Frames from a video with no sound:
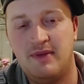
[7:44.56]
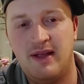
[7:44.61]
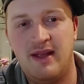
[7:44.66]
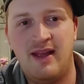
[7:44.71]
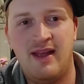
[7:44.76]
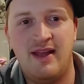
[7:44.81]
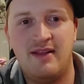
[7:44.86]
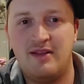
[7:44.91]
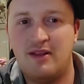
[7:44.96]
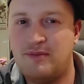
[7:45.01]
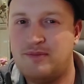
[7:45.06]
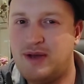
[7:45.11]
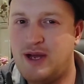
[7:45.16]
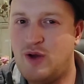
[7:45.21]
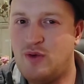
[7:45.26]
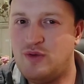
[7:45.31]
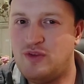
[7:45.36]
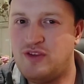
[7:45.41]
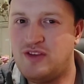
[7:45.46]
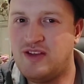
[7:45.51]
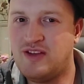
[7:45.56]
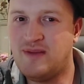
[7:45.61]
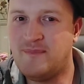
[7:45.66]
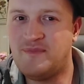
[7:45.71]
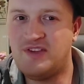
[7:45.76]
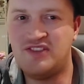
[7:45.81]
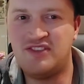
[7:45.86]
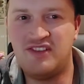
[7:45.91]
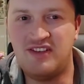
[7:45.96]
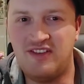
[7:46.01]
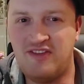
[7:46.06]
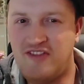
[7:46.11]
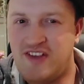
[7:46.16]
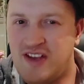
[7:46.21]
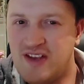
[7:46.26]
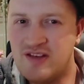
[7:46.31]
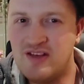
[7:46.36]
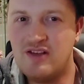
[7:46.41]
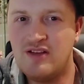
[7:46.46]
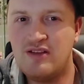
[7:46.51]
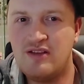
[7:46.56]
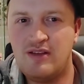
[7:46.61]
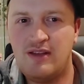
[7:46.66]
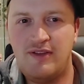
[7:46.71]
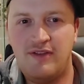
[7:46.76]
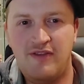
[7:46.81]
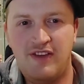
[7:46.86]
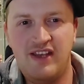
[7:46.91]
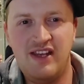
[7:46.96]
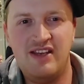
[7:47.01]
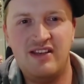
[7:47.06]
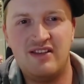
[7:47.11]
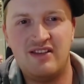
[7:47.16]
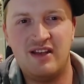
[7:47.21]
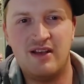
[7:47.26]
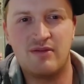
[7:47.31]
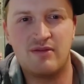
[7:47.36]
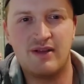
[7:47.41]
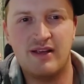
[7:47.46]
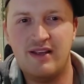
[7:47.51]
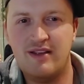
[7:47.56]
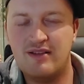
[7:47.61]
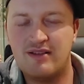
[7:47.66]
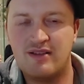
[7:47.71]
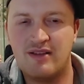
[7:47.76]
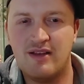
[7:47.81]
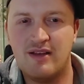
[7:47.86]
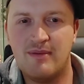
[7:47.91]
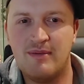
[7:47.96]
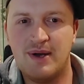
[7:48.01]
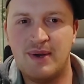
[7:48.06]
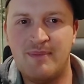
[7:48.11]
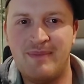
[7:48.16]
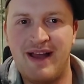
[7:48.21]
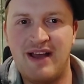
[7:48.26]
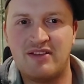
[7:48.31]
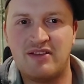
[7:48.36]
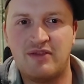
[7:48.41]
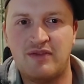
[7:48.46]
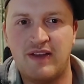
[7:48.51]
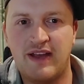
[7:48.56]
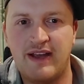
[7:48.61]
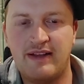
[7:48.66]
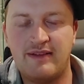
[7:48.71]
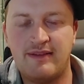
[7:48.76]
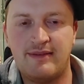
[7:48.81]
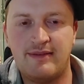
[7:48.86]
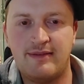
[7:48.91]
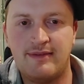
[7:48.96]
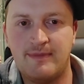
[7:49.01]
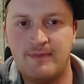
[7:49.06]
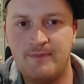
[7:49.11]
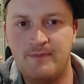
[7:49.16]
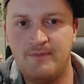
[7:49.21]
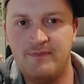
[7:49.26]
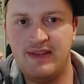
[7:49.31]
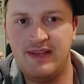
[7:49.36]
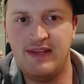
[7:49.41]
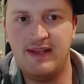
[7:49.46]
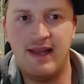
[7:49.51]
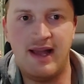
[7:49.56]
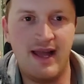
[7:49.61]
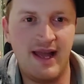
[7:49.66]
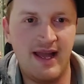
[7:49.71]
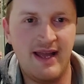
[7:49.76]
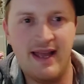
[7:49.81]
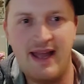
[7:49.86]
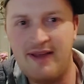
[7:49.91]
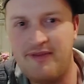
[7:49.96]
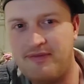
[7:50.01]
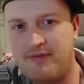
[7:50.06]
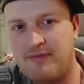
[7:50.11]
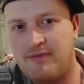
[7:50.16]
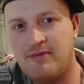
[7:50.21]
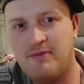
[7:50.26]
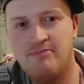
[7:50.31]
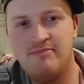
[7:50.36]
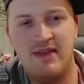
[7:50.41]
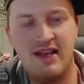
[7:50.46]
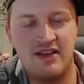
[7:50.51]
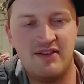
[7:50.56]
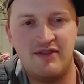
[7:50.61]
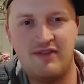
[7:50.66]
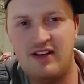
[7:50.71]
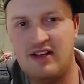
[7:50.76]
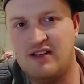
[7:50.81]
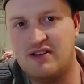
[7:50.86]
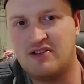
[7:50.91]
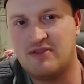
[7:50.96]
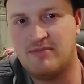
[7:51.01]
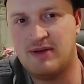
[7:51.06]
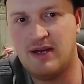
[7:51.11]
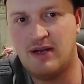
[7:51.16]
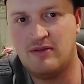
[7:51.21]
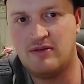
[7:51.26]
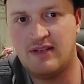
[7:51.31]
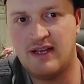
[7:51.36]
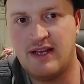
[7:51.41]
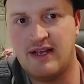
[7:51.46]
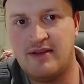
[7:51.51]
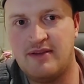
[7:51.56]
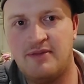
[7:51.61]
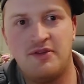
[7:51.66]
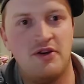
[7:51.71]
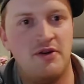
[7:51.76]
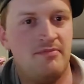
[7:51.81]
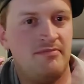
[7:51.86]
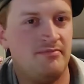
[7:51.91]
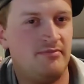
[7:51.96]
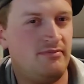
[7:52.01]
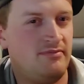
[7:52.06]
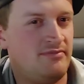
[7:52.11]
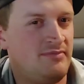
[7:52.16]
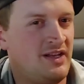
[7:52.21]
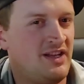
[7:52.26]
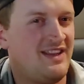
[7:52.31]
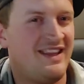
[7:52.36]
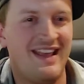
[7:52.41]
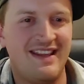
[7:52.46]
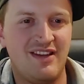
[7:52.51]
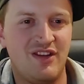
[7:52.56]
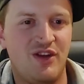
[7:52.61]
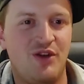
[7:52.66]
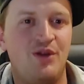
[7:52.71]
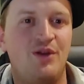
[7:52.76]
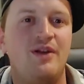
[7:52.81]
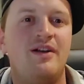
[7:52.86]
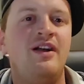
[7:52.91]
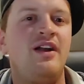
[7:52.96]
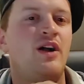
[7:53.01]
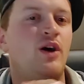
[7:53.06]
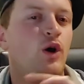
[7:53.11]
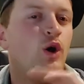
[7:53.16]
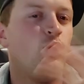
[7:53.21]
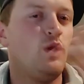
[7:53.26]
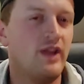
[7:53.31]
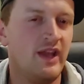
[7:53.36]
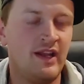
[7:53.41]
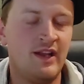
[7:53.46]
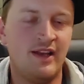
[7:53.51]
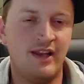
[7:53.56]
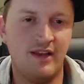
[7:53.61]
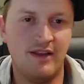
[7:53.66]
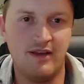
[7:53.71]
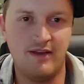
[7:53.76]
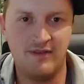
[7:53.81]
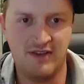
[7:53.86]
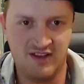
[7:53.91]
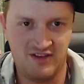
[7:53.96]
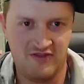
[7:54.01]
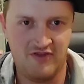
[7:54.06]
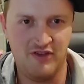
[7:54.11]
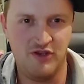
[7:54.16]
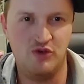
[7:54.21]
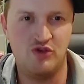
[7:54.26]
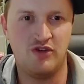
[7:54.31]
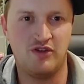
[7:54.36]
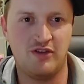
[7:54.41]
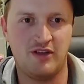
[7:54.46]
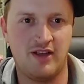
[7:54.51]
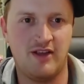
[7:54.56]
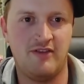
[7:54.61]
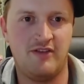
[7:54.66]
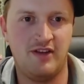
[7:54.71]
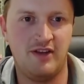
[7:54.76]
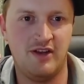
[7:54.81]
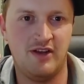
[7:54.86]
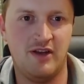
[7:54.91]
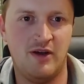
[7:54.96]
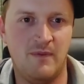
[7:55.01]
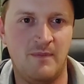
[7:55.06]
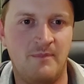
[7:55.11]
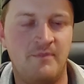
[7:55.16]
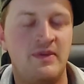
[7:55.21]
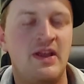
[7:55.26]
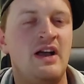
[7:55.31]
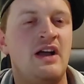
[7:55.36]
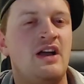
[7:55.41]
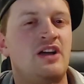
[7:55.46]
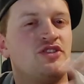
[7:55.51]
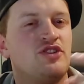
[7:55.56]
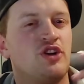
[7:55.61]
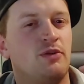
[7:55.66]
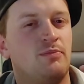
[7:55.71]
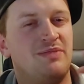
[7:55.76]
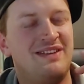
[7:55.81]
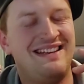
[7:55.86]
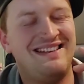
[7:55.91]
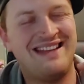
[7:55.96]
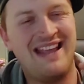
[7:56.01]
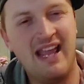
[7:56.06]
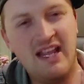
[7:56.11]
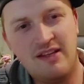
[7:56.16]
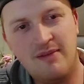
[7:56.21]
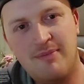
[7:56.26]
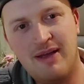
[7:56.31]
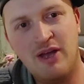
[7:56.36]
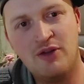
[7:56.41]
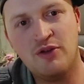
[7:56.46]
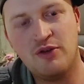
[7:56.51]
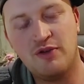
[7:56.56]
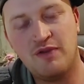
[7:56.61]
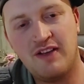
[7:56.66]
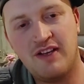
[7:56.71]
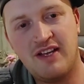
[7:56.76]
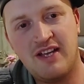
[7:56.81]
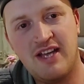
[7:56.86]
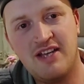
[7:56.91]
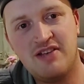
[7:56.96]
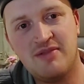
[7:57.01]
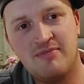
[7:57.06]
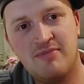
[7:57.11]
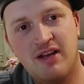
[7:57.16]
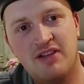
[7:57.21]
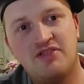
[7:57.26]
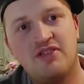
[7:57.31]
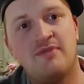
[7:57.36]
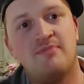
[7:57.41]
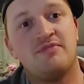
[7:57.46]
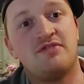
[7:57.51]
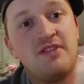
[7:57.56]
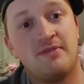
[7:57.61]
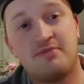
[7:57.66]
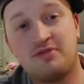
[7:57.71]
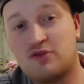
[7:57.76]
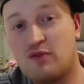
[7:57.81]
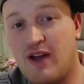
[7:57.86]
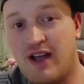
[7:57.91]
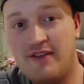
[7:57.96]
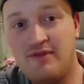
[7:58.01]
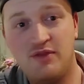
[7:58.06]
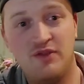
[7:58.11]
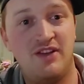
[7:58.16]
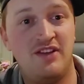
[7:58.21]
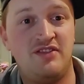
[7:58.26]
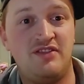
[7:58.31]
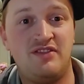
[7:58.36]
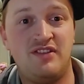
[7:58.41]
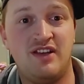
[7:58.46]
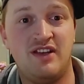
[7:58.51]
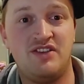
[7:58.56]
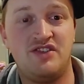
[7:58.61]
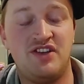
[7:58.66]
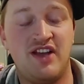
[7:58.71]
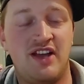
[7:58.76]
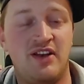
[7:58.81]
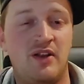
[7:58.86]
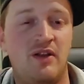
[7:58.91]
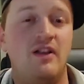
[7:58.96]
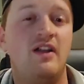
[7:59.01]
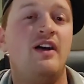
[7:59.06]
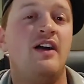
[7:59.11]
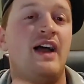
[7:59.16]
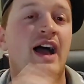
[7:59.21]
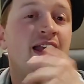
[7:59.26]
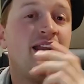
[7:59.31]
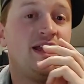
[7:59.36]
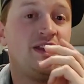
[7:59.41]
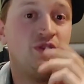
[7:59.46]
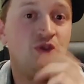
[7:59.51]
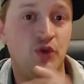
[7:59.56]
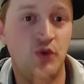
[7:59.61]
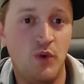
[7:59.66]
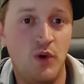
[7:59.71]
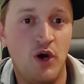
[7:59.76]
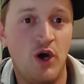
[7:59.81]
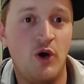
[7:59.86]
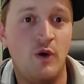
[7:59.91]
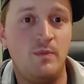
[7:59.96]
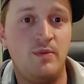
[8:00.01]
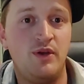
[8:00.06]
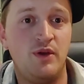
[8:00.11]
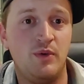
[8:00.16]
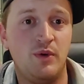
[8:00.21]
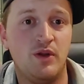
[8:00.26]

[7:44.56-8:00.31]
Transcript: And about uh, the TV TV series uh, about Mass Effect, yeah, I have mixed feelings about that. So, but that all in a near future uh, video. So please hit the bell notification button, subscribe to this uh, channel, and I do hope you